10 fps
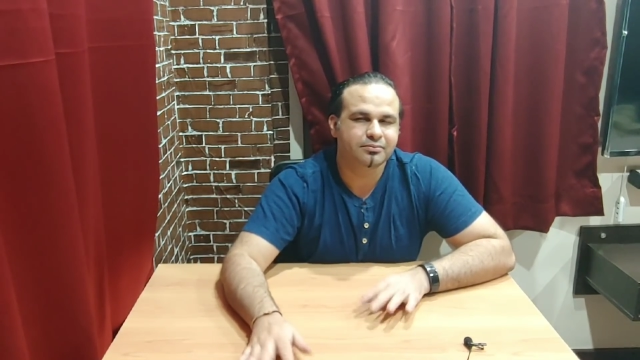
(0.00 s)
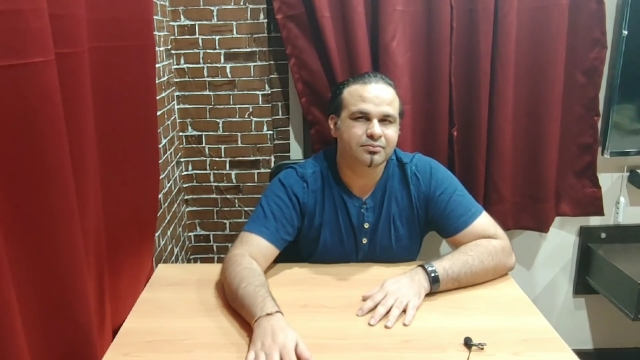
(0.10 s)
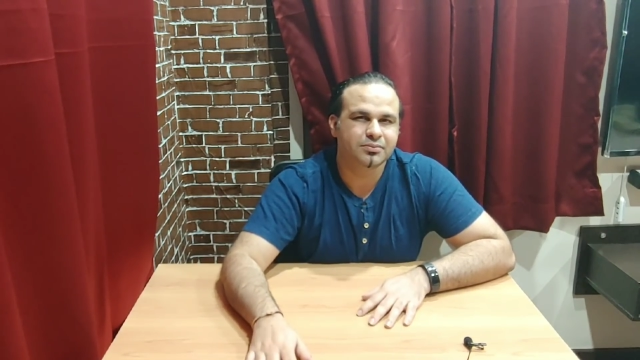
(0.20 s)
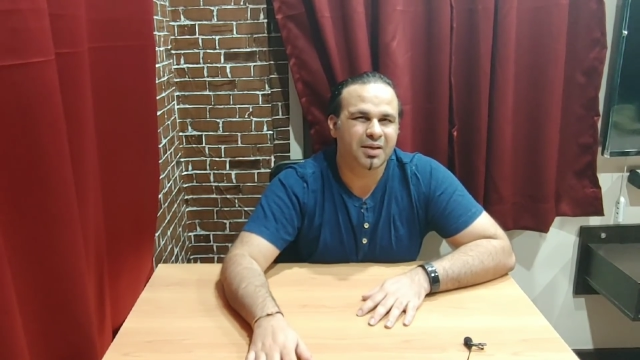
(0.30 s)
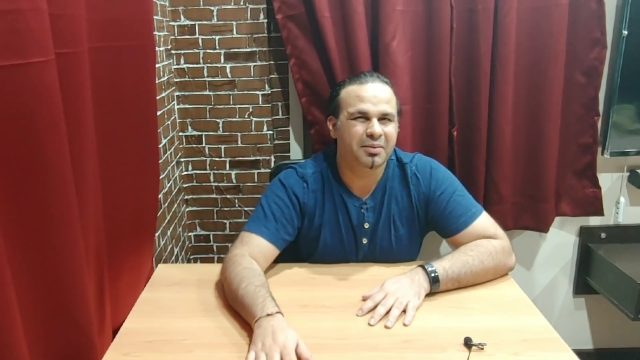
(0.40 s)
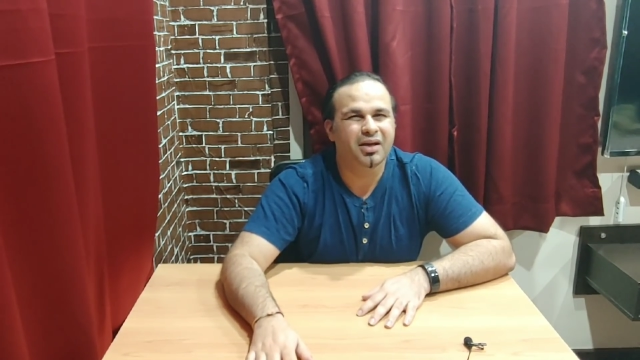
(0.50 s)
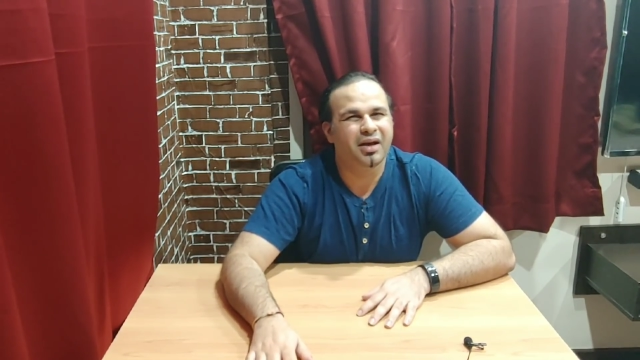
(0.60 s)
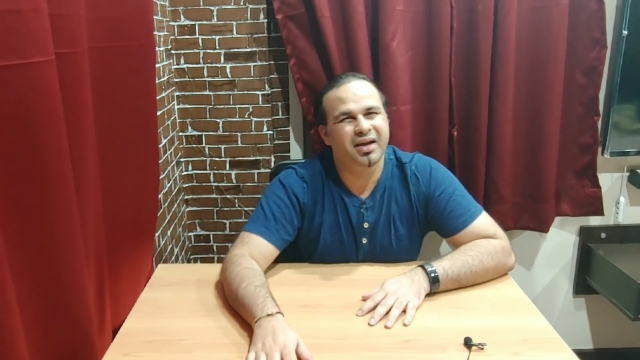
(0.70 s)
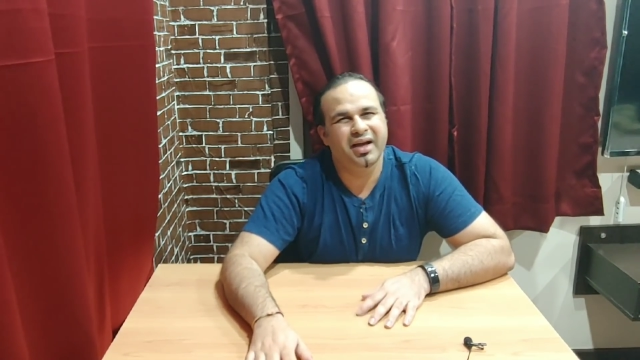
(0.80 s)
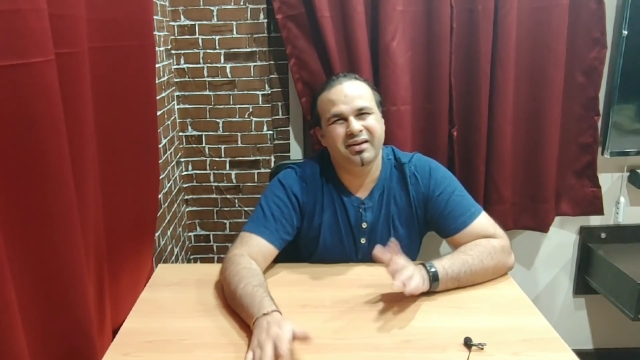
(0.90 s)
I mean,
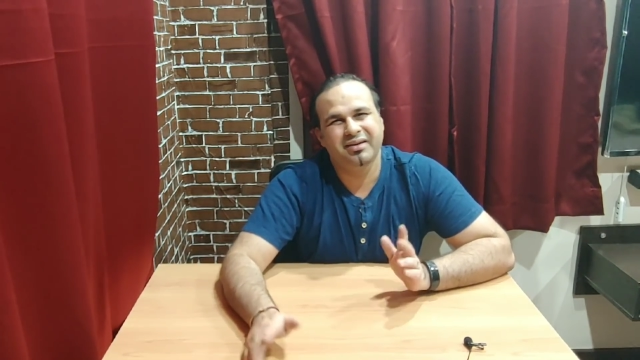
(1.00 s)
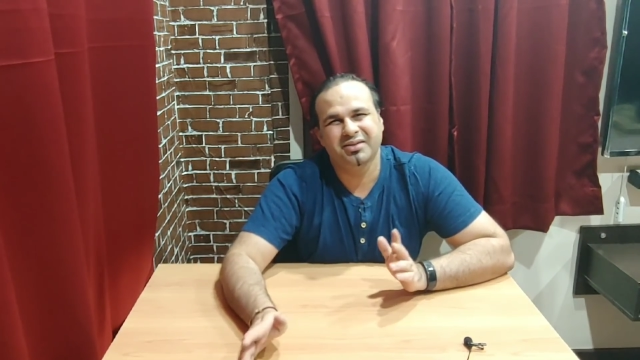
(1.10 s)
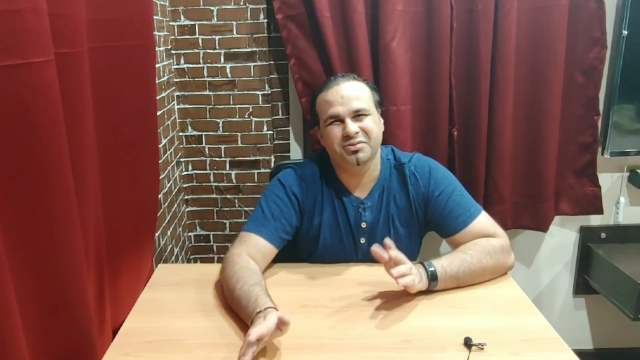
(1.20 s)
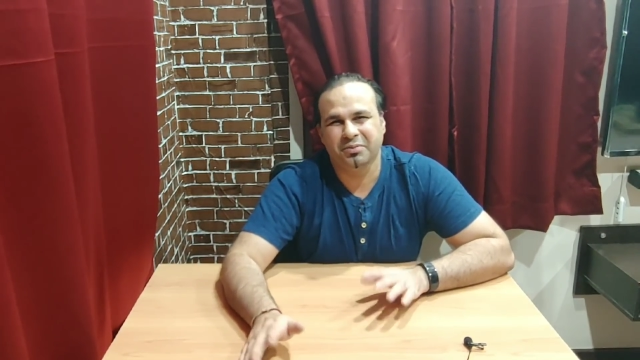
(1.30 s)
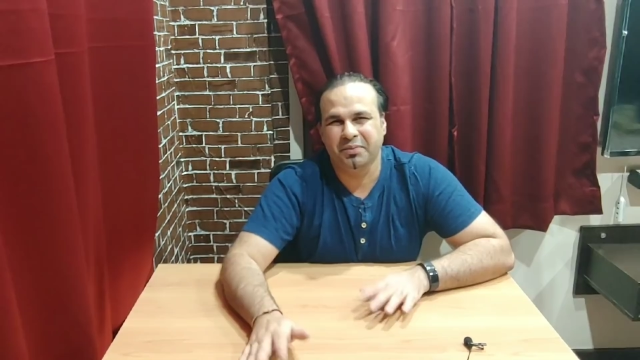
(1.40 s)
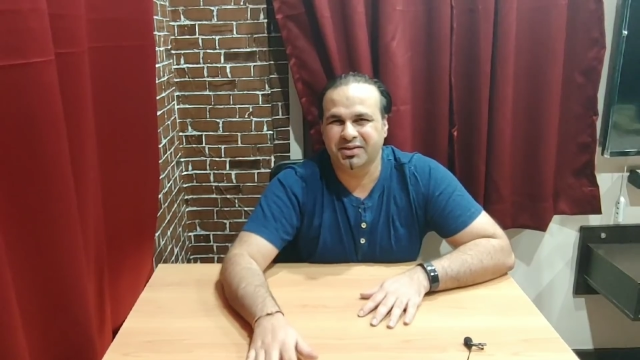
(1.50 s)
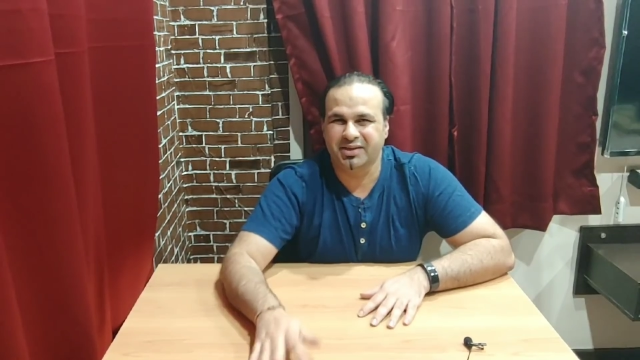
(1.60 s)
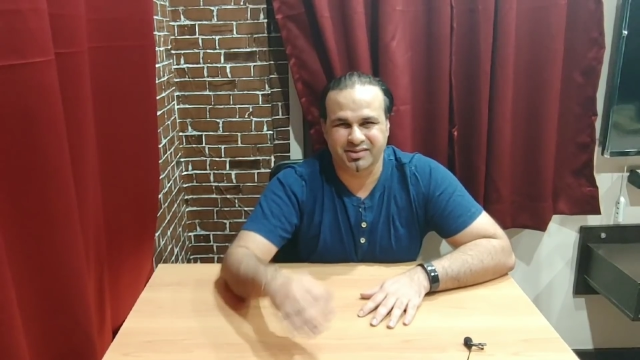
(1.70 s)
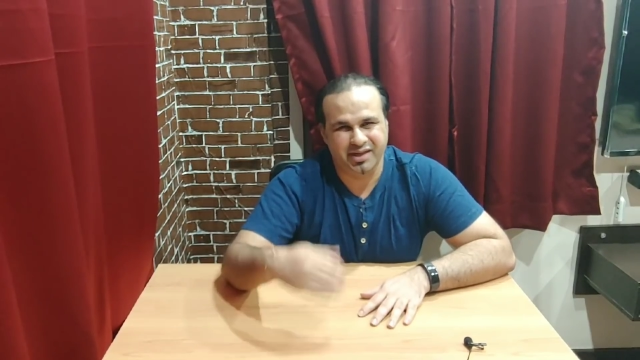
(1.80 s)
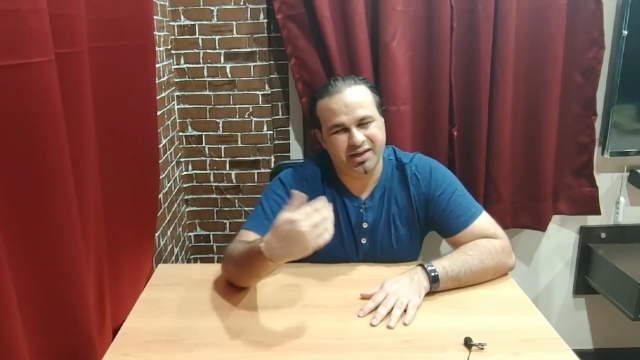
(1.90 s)
it does not make
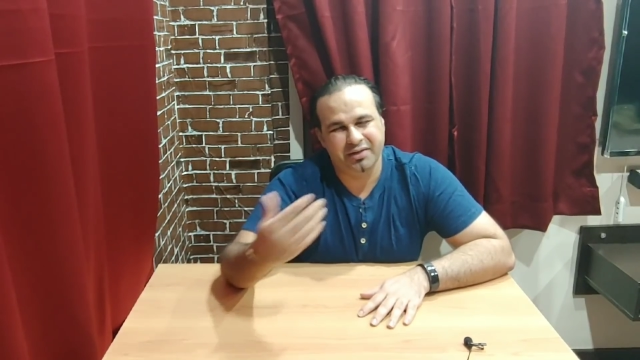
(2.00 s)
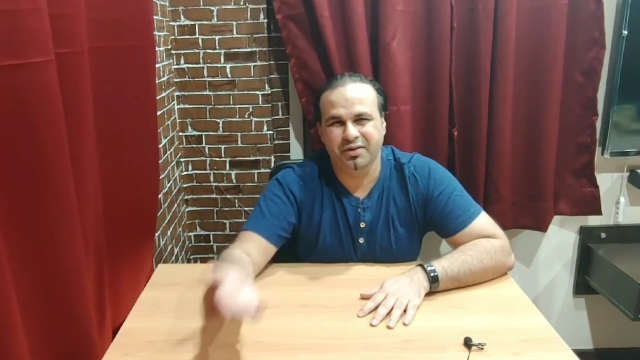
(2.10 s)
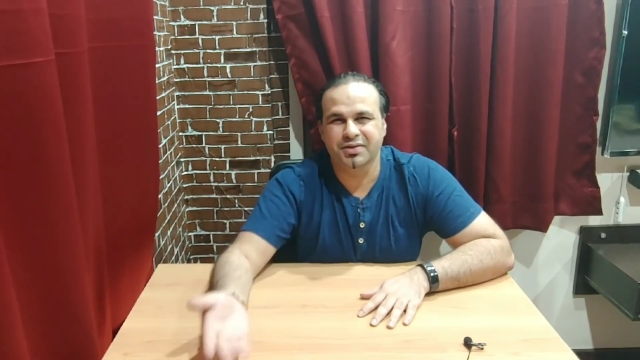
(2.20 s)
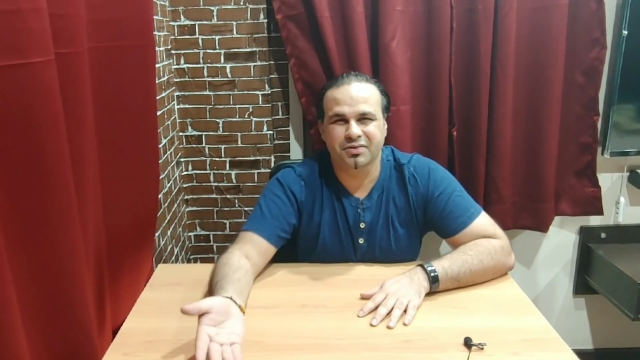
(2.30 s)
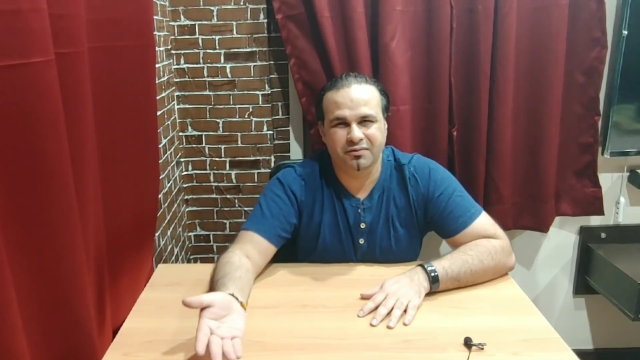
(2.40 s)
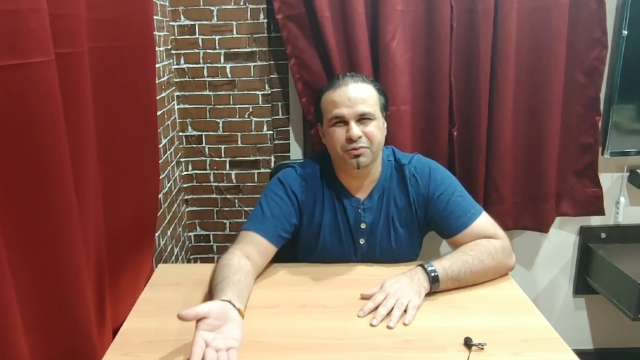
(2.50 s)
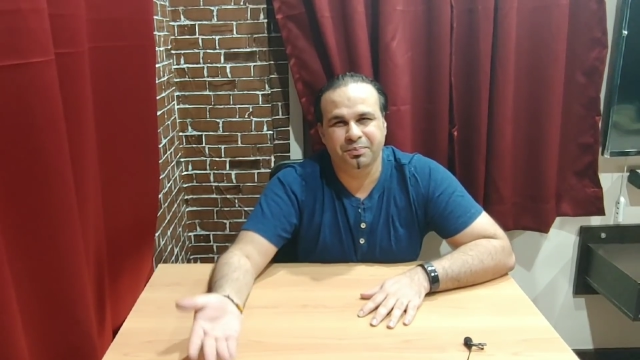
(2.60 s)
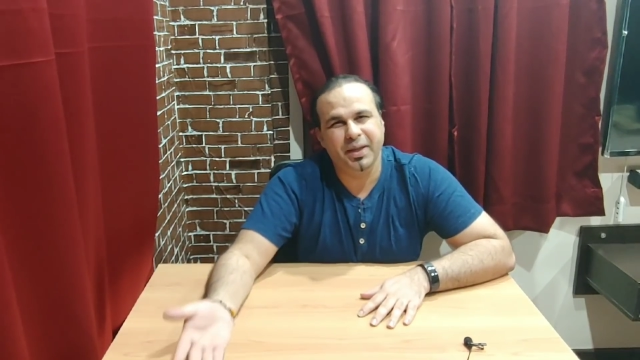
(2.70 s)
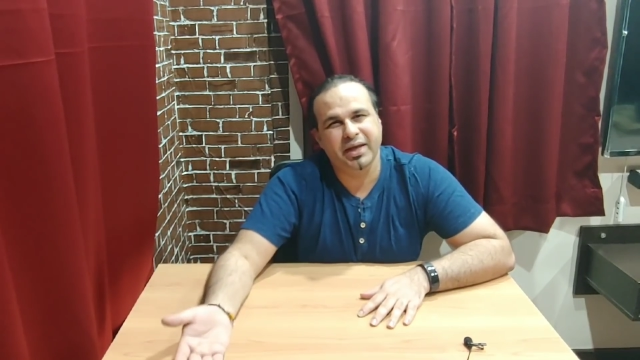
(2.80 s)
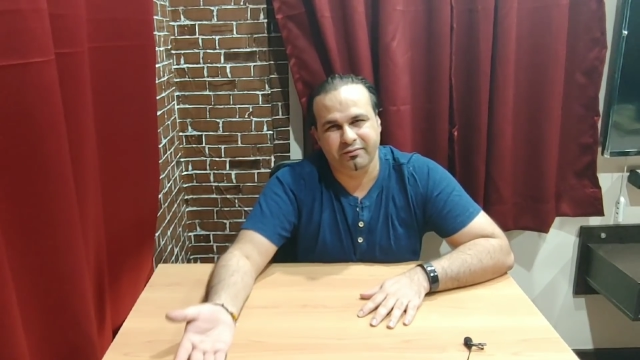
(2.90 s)
sense. Anyways, you have to
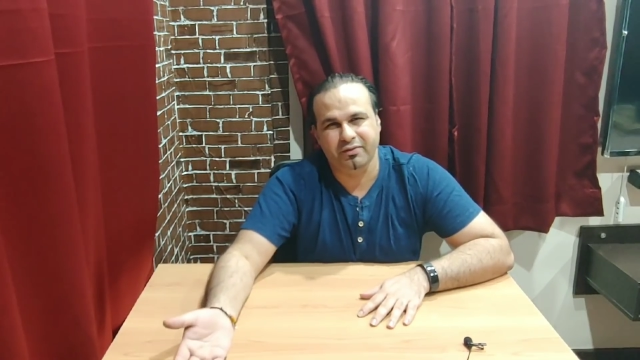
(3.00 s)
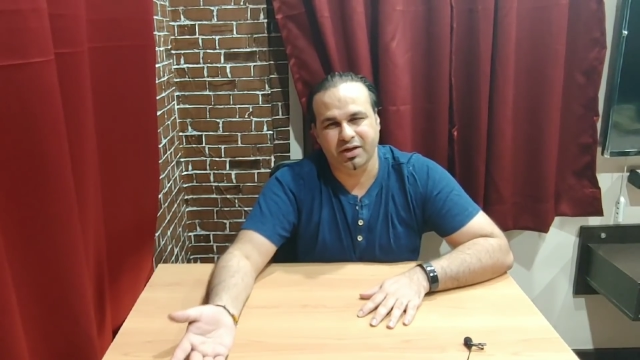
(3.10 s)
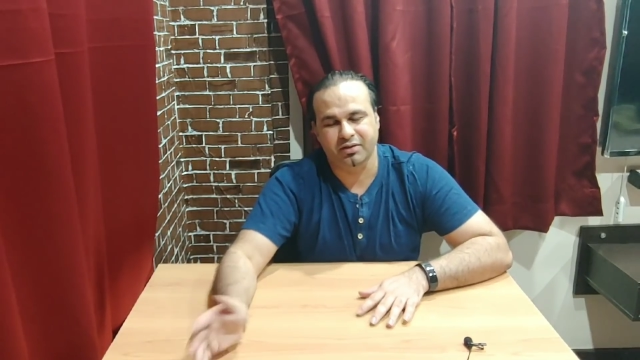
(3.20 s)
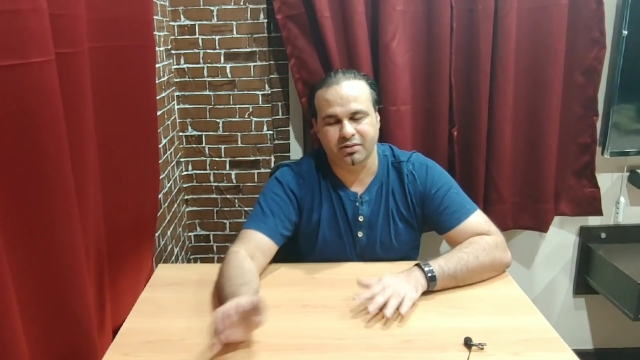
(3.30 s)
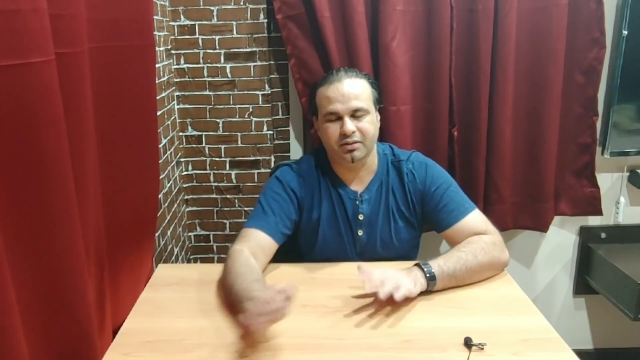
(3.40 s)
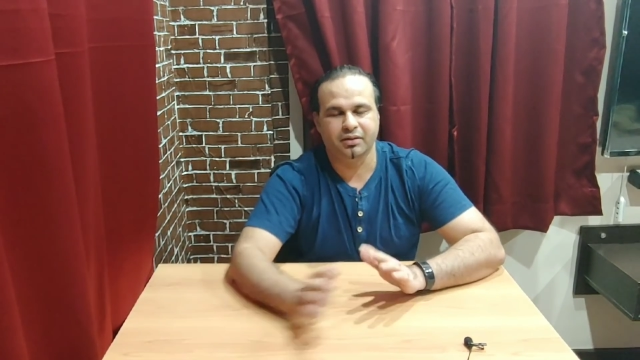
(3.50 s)
pay it right